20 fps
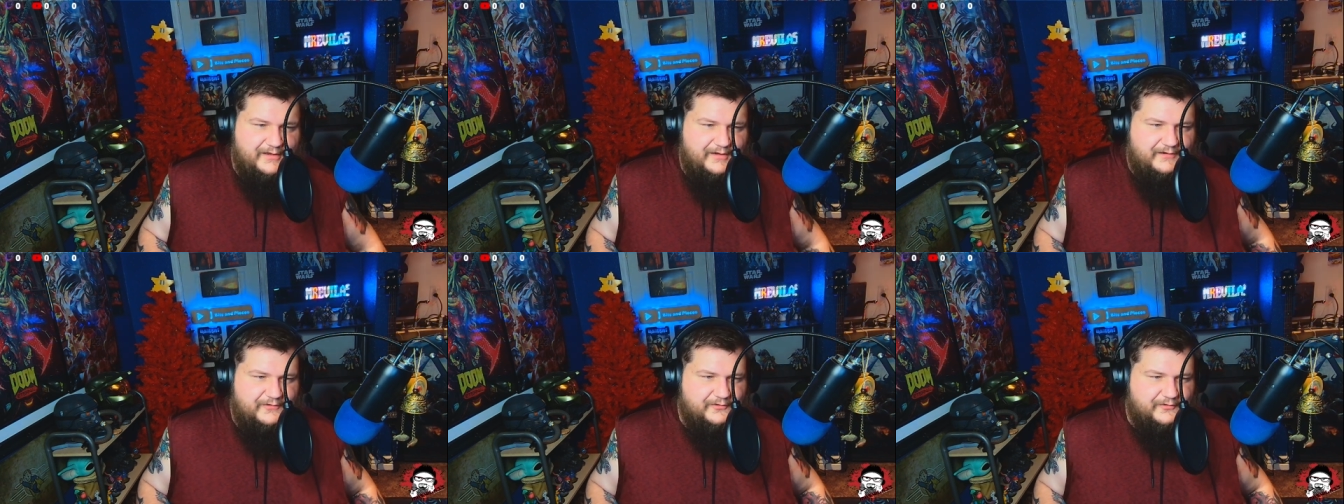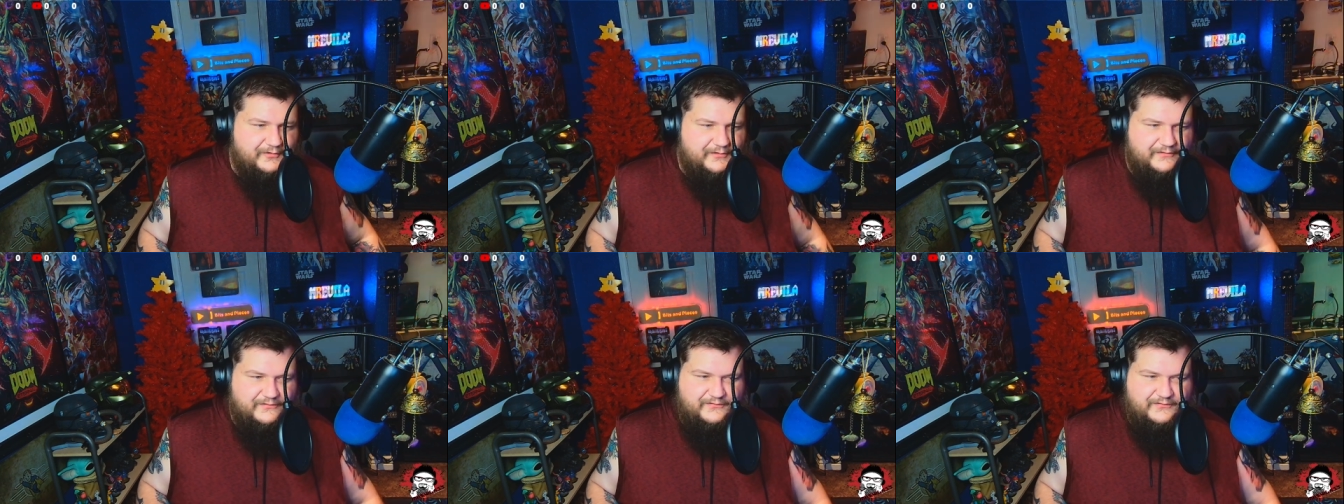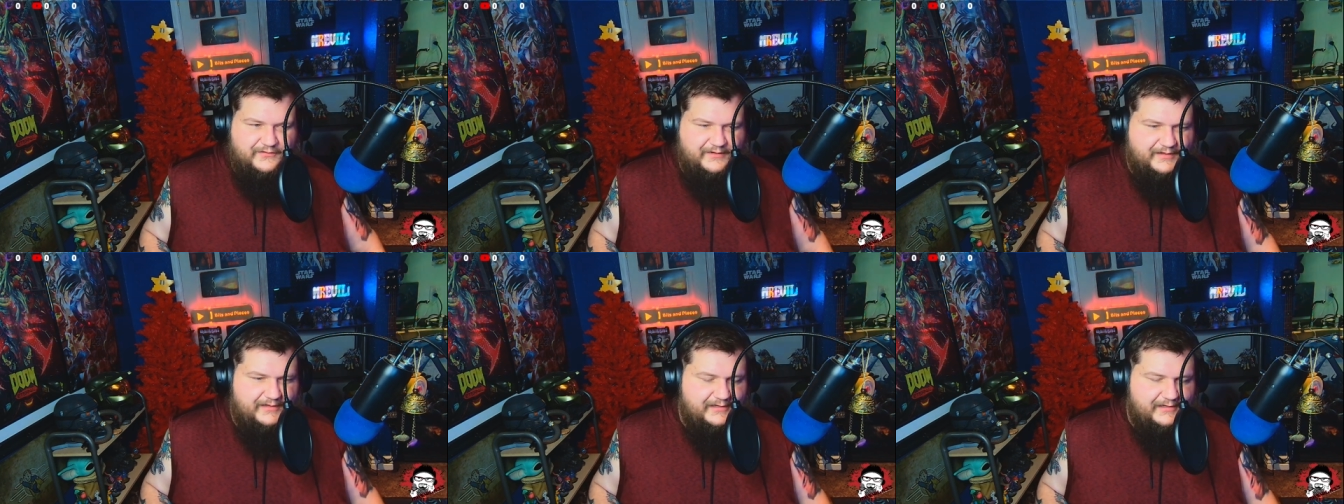you're going to
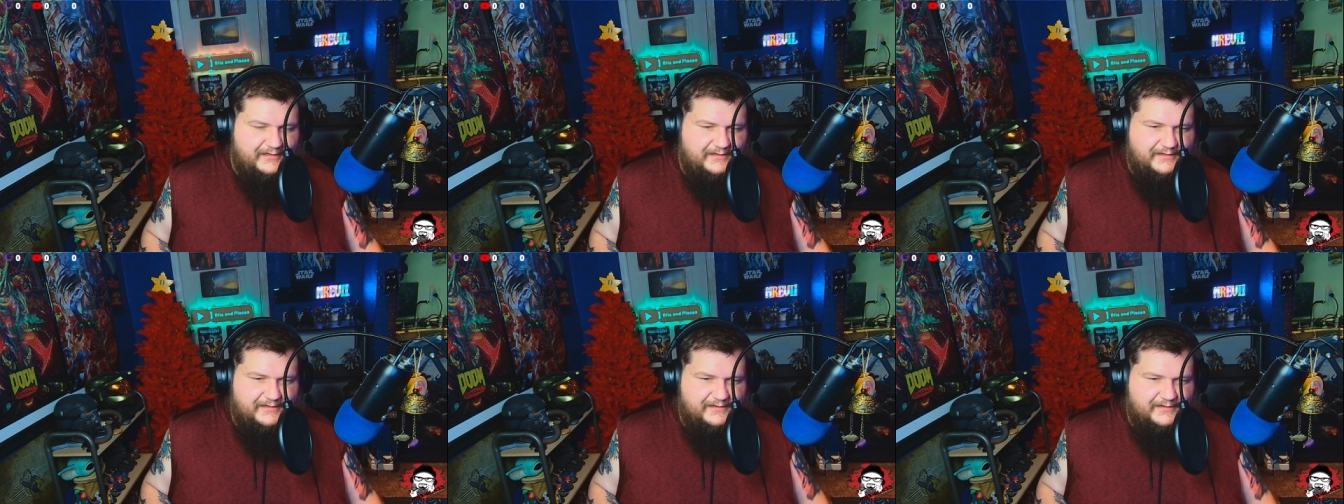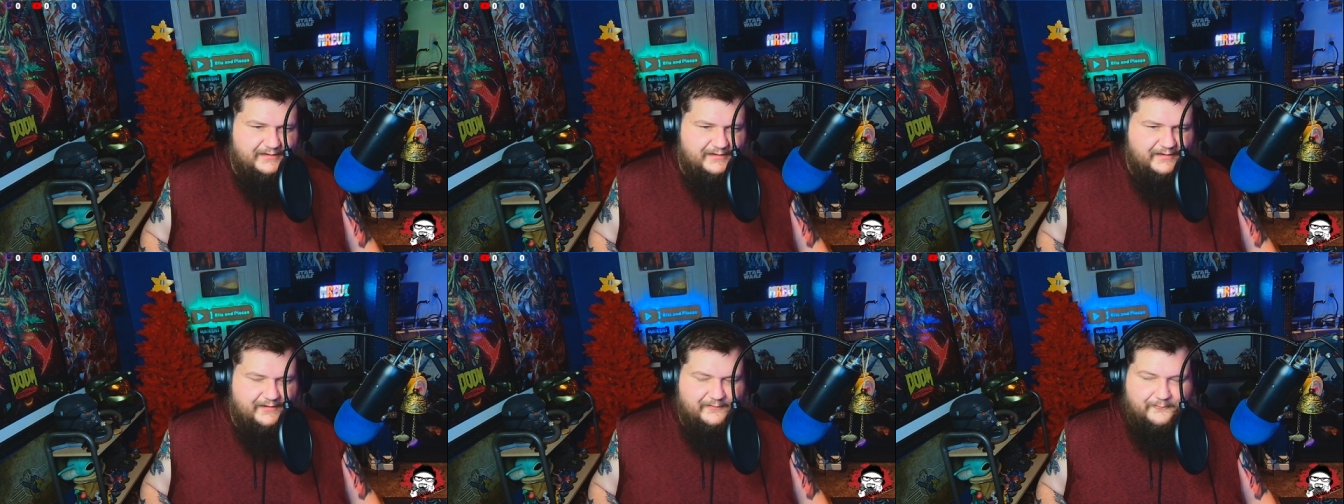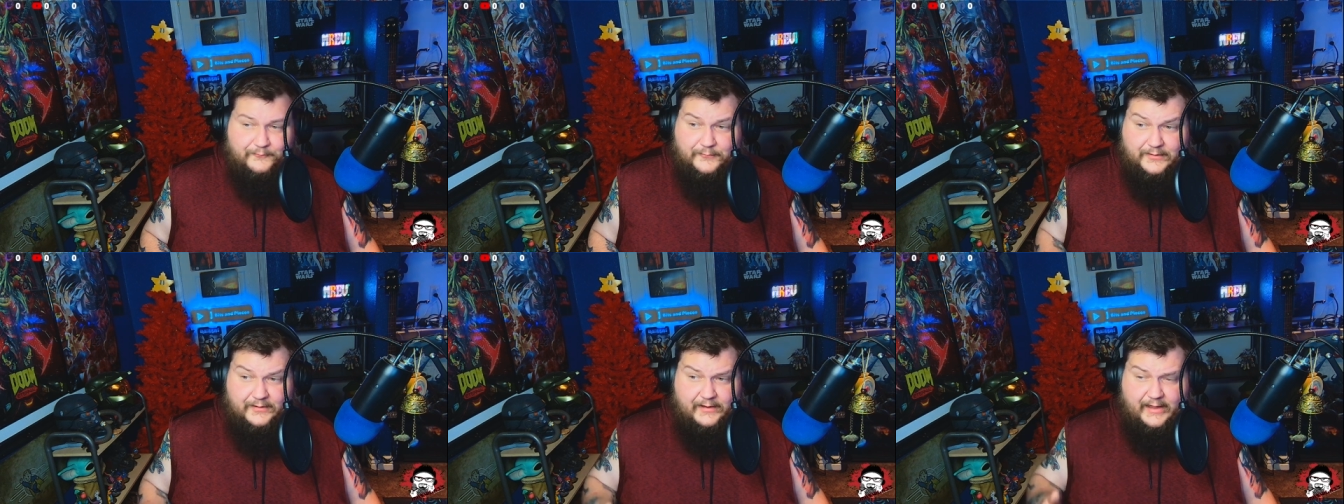see
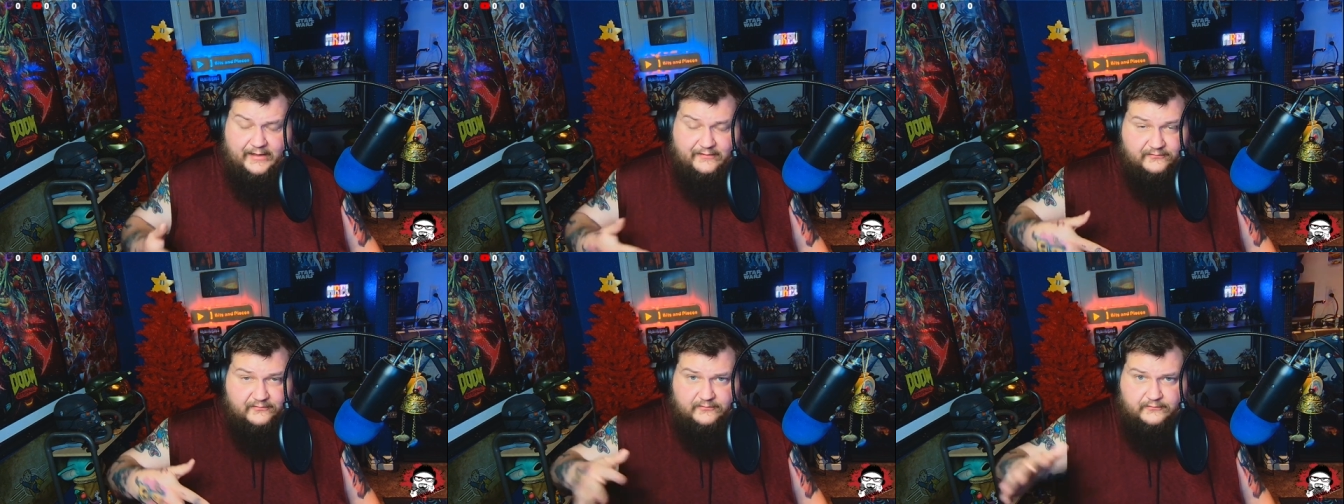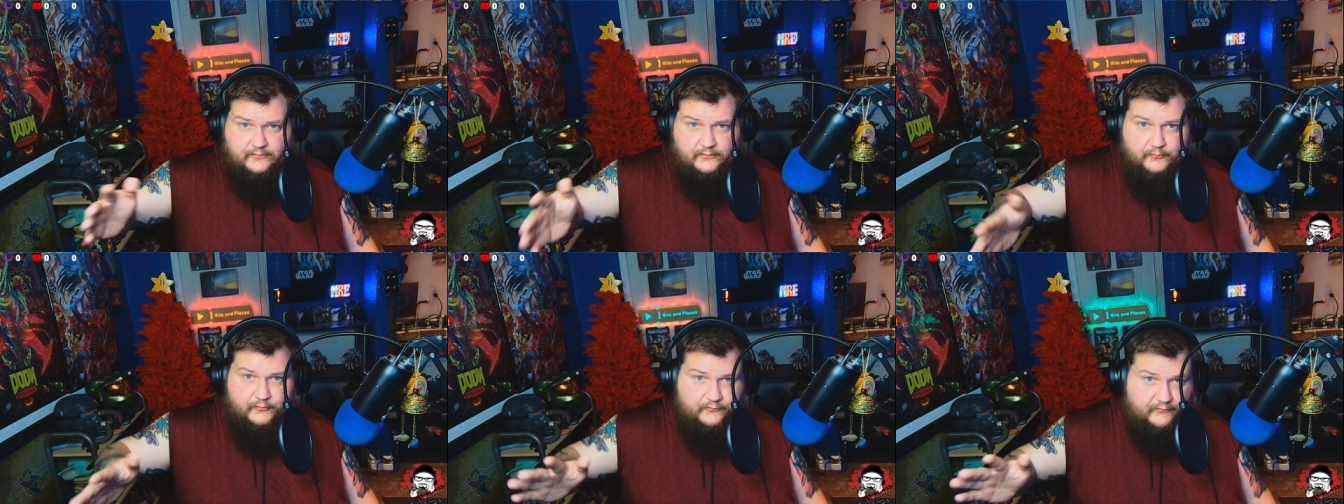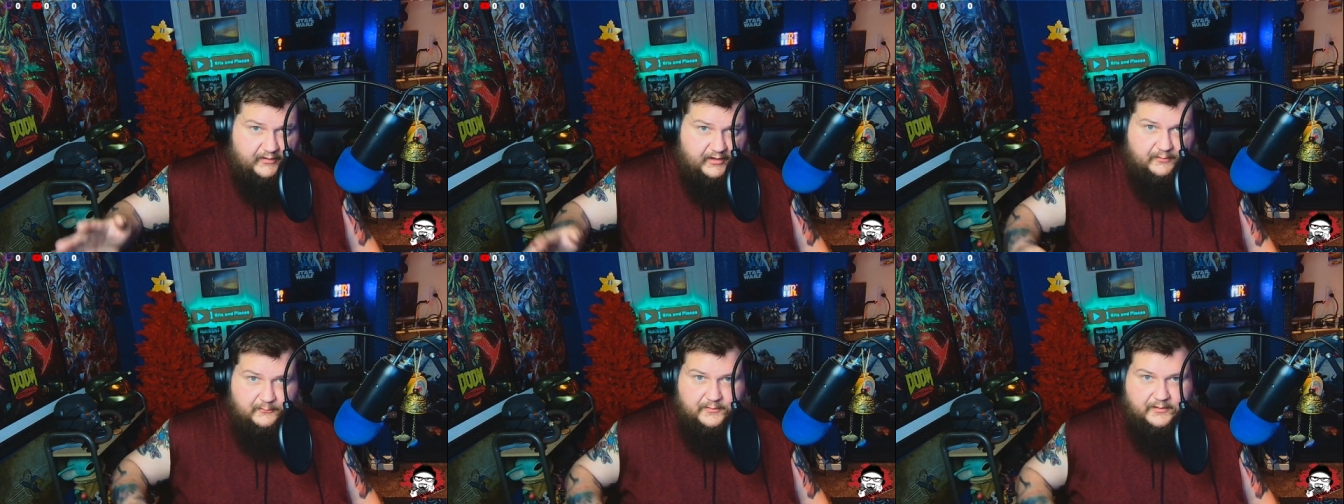um, when it has to do with
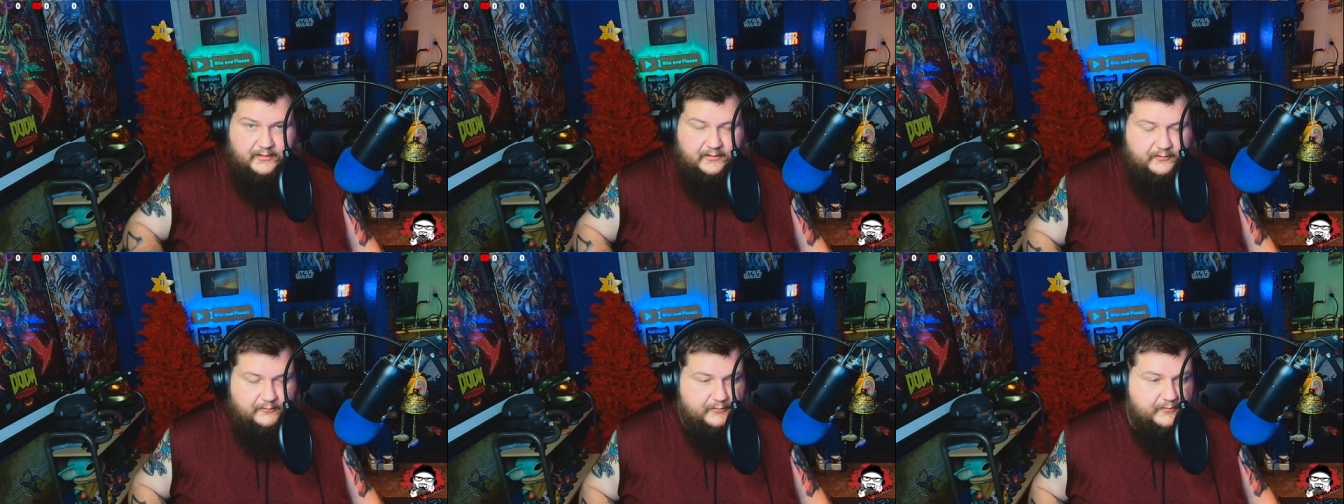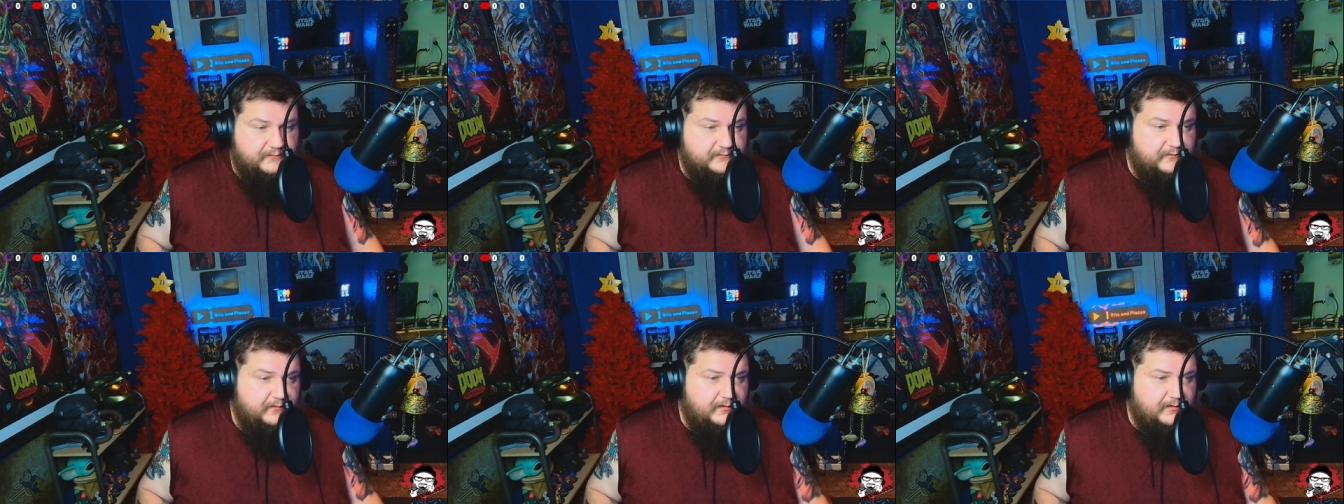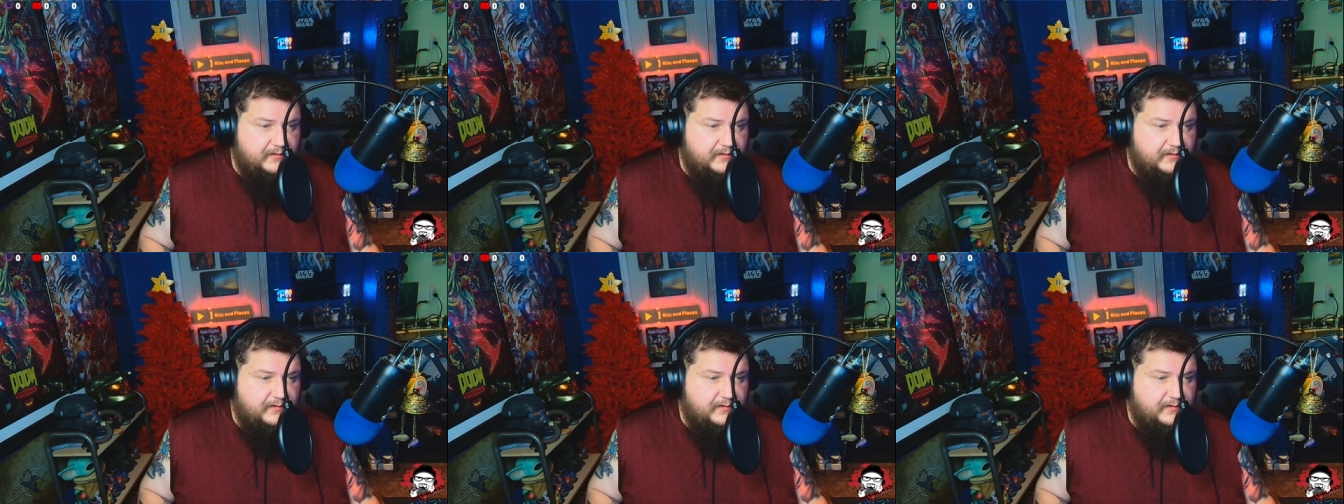gaming, anyways.